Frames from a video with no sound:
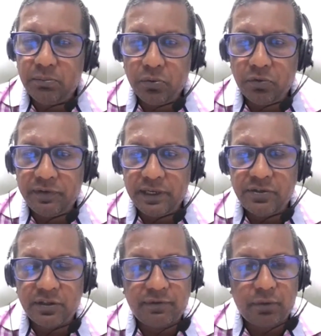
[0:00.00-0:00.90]
move
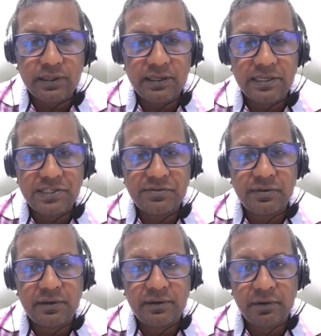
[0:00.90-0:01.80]
into the fourth
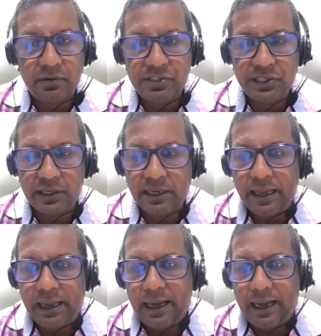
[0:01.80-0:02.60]
industrial revolution.